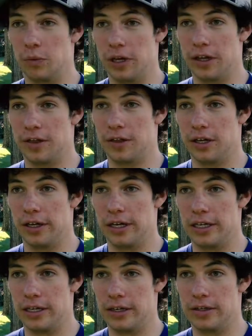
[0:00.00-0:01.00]
with
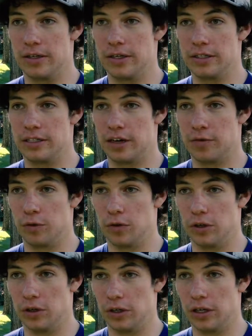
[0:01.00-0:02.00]
uh,
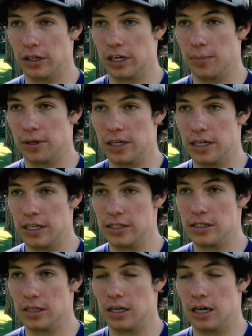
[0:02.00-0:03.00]
several uh,
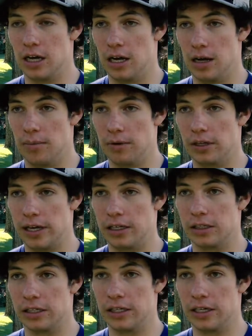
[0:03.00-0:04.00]
companies, um,
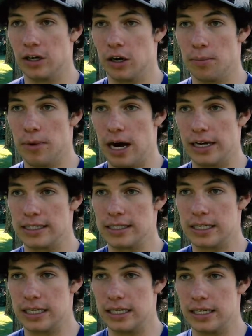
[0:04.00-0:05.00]
likely Armada
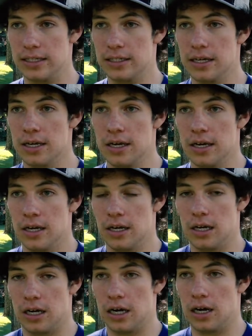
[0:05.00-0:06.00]
Skis,
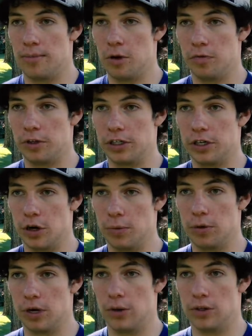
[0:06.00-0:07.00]
um, hopefully
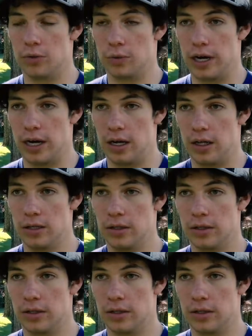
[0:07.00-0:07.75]
GoPro as well,